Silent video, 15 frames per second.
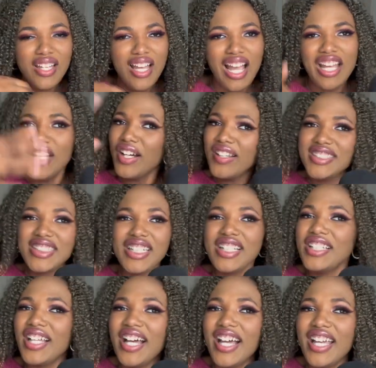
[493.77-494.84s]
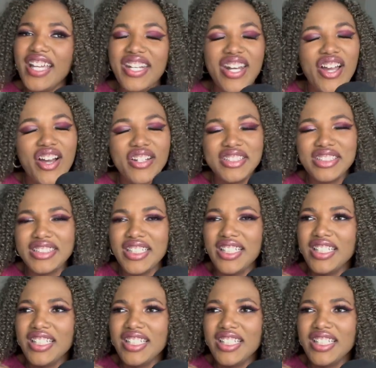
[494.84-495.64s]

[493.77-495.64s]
I know I said a lot and I honestly